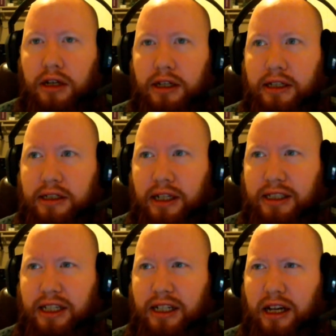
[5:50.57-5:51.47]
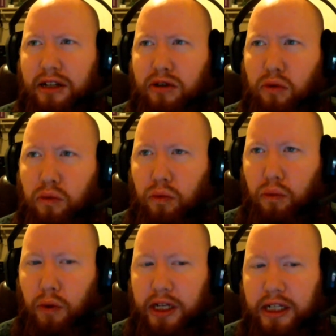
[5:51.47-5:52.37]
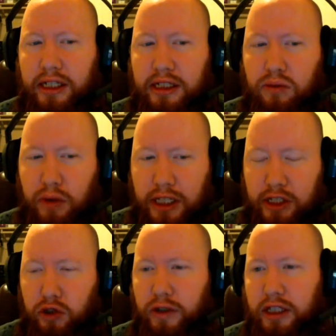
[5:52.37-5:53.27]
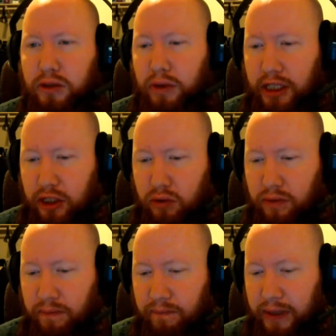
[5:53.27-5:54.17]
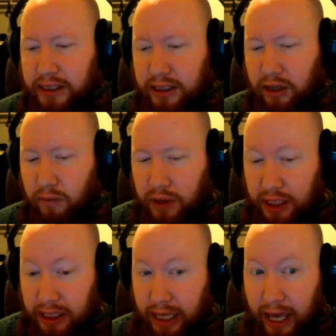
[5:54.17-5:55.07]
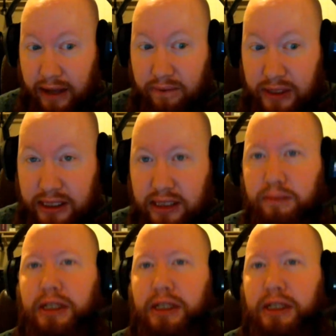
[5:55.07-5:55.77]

Because, like I said, I don't know what it is, what the issue is, what they can do to fix it. Hopefully, they can fix it.